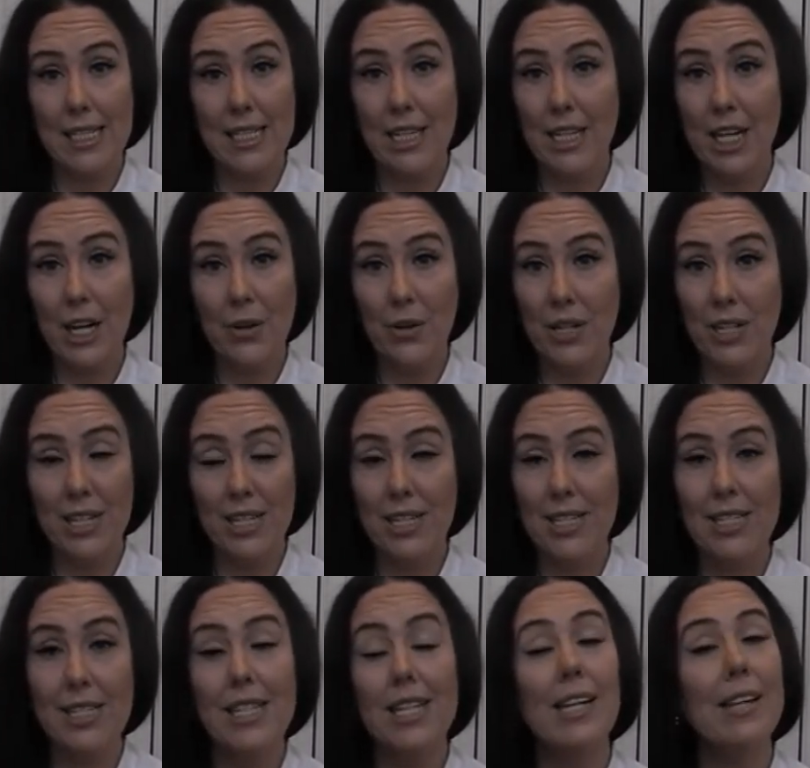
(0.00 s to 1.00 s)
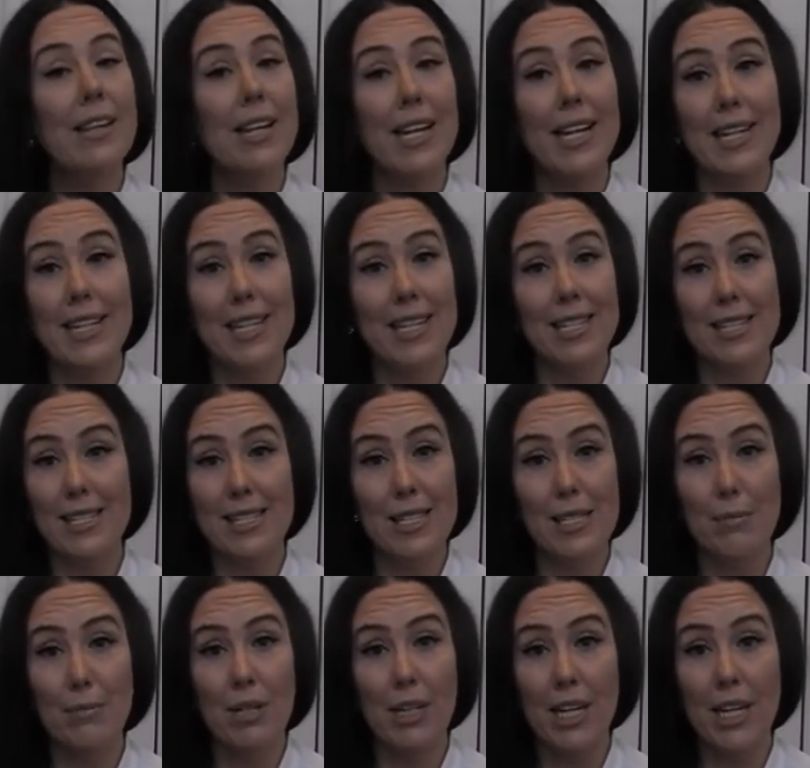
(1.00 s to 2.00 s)
the coconut scent, that it doesn't
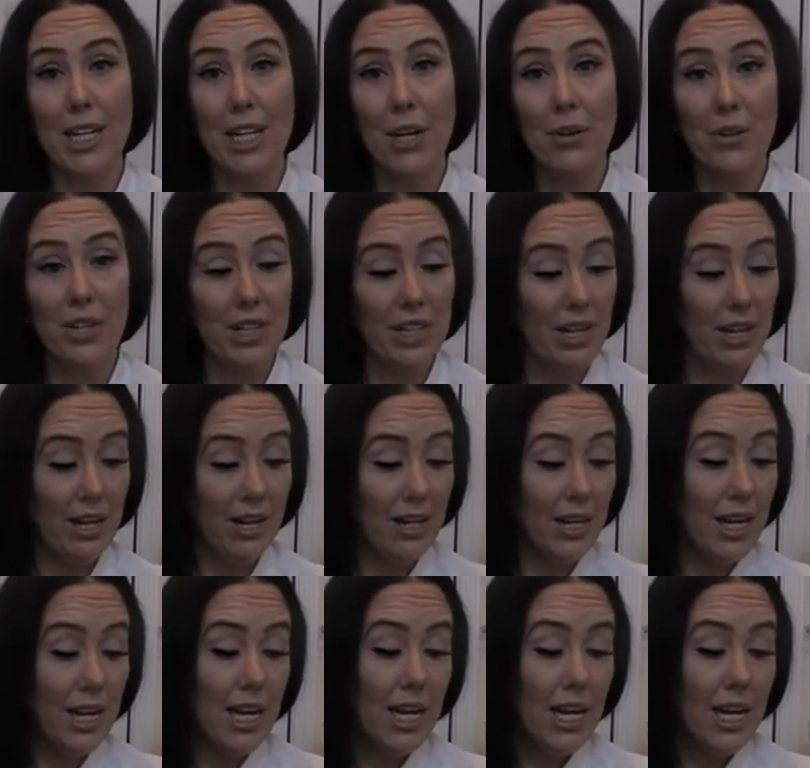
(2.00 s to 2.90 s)
smell like coconut.